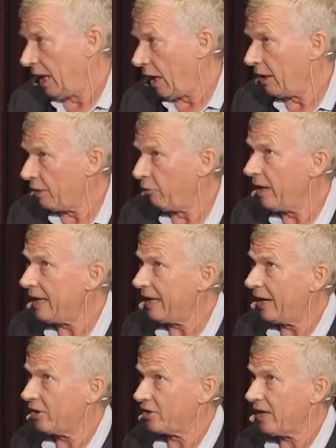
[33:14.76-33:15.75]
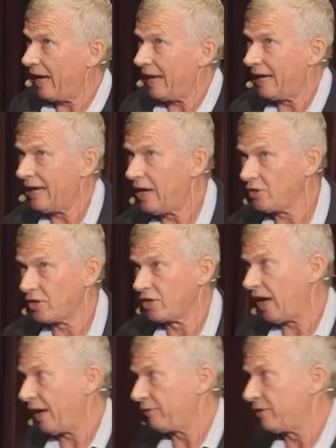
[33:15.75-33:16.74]
And if we're going to say, here's a
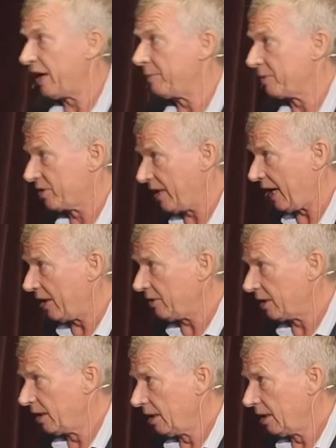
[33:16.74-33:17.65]
safe 10%,